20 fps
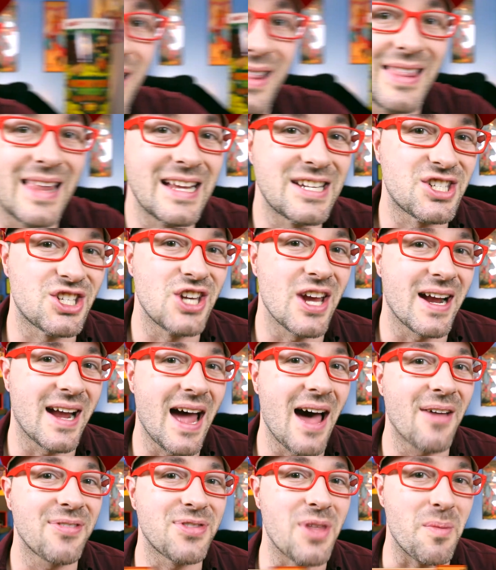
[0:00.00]
Let's check
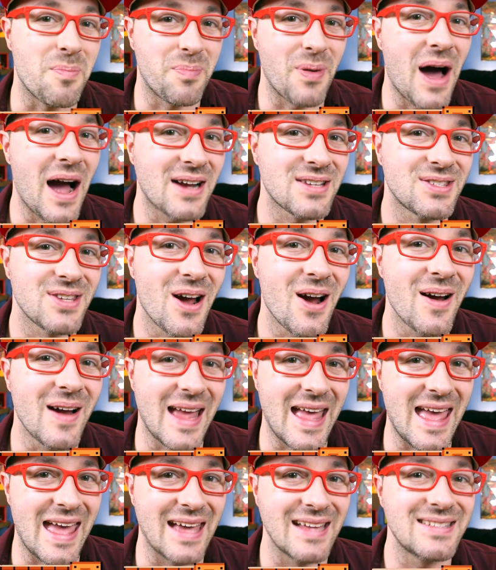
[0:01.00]
out the box
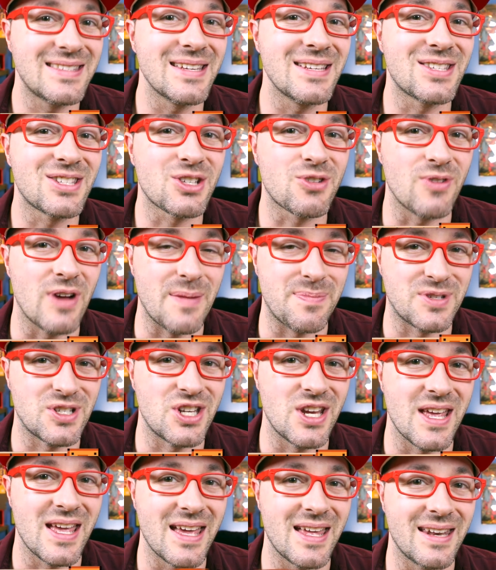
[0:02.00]
art and
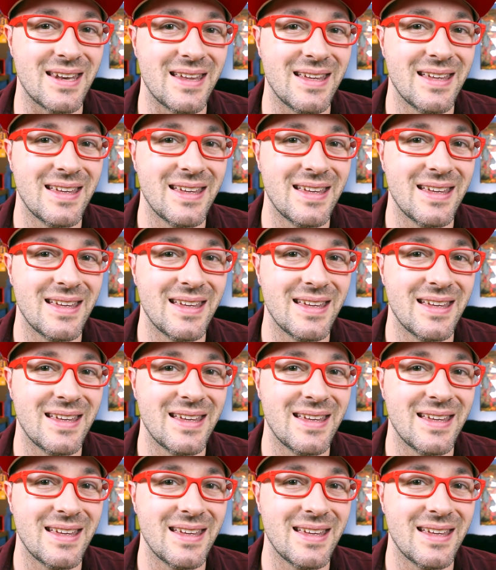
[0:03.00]
description.